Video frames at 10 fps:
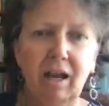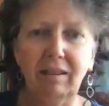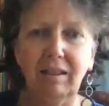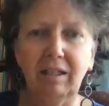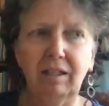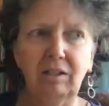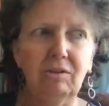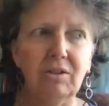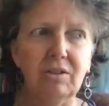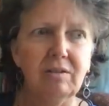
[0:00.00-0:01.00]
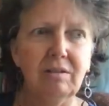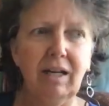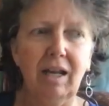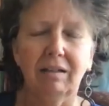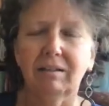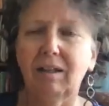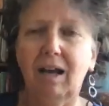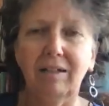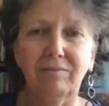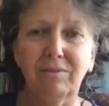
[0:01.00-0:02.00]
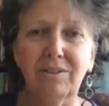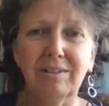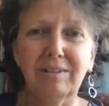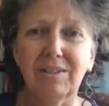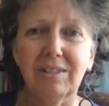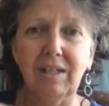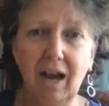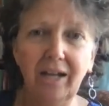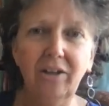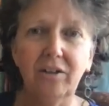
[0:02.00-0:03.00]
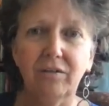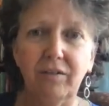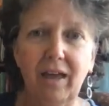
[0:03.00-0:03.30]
I think you just get kind of tired of